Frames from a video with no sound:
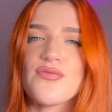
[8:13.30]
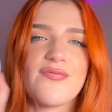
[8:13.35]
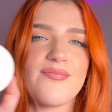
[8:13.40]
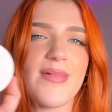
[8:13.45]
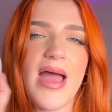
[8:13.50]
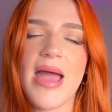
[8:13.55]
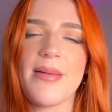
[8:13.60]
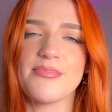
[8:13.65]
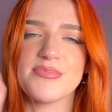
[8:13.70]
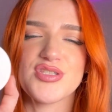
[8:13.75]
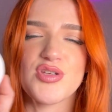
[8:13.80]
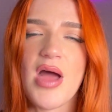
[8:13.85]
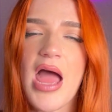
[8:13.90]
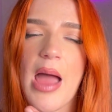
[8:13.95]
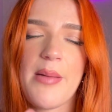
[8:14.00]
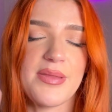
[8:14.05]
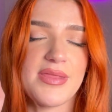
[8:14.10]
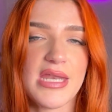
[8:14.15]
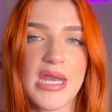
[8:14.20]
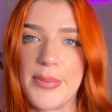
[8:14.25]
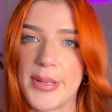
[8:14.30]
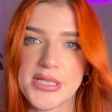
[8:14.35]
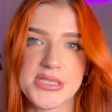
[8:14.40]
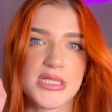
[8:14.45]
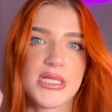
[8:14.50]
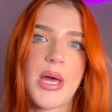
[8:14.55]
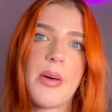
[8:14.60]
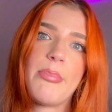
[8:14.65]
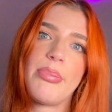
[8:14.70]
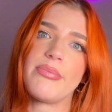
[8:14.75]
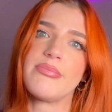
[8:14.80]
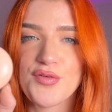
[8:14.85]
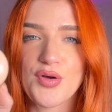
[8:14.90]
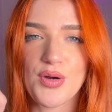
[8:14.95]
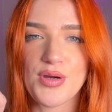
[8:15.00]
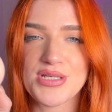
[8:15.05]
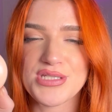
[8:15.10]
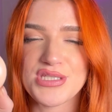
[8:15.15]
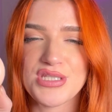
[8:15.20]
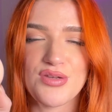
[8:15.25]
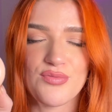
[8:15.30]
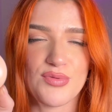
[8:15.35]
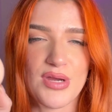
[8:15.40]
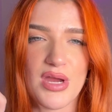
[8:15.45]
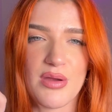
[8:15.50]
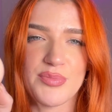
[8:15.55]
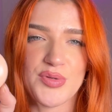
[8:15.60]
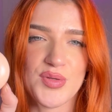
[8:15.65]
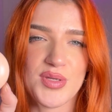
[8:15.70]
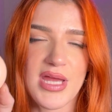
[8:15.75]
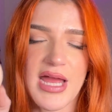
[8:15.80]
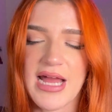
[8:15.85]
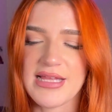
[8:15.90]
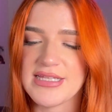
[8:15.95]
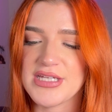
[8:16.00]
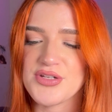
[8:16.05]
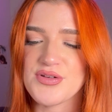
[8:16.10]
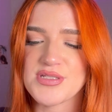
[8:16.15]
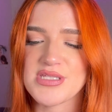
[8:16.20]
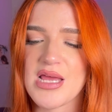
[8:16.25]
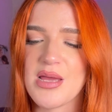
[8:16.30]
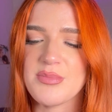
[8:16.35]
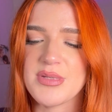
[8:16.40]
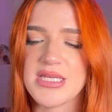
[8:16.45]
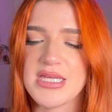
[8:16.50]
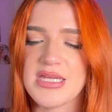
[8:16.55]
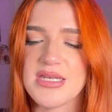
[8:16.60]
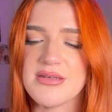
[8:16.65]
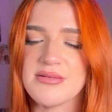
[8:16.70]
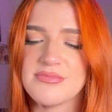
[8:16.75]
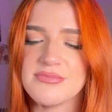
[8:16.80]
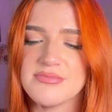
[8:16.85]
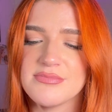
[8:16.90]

I'm so happy that I picked it up. Of course, the Rare Beauty highlighters, I mean,